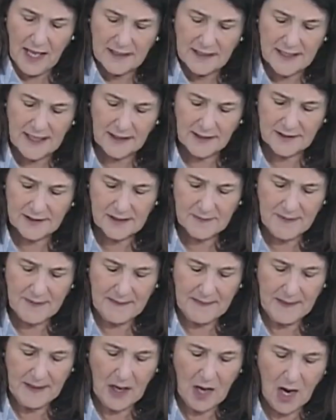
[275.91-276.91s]
tell us
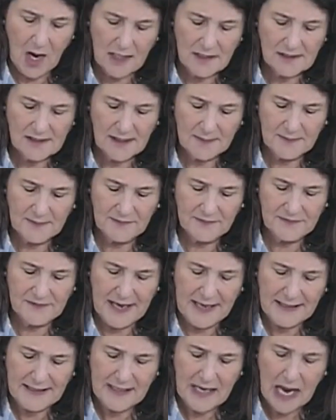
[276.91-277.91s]
about the concept of
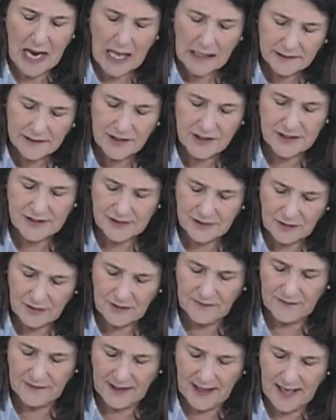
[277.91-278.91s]
technology
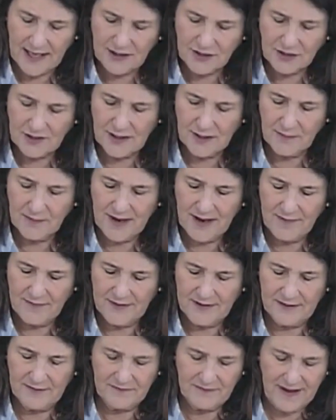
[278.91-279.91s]
certification that we have
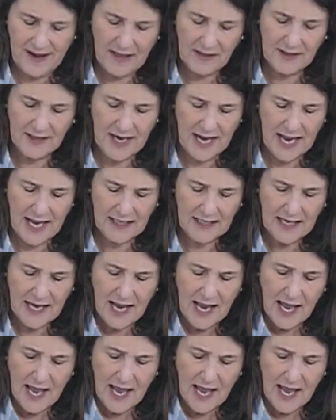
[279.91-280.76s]
in the VALID Act